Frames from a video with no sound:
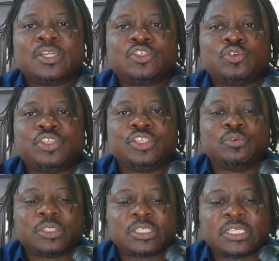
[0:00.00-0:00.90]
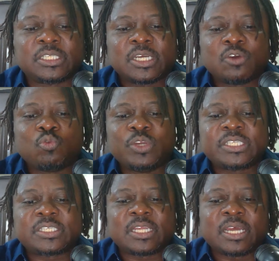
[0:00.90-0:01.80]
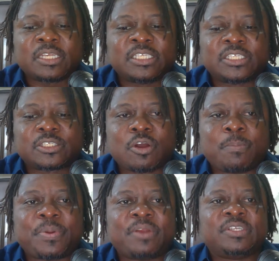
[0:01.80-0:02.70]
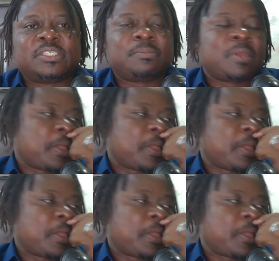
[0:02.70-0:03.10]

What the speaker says: to deal with it with this comparison.